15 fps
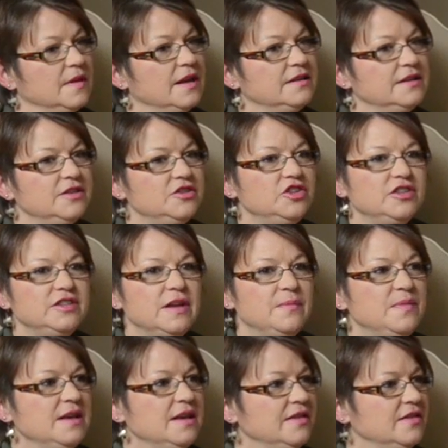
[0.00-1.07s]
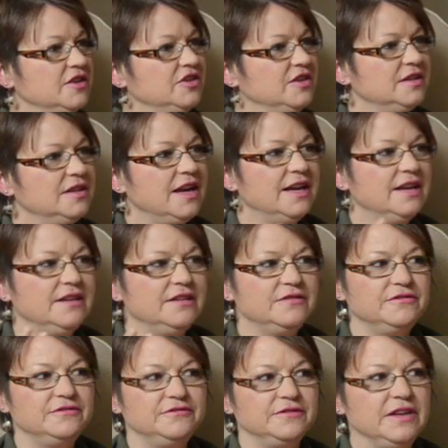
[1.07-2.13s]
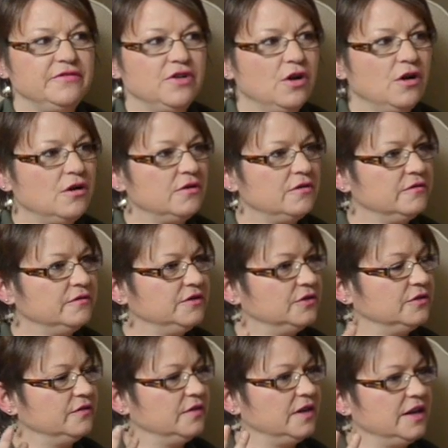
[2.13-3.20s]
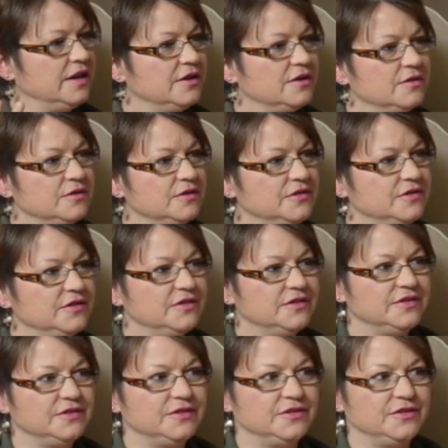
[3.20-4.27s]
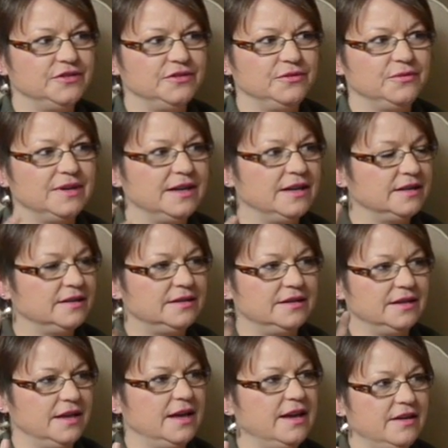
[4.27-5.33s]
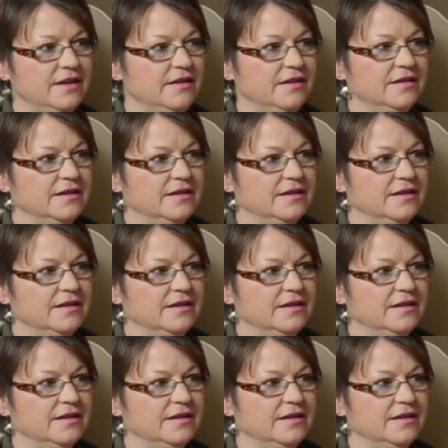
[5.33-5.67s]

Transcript: Is this just something that's just kind of evolved over the years to what it is today?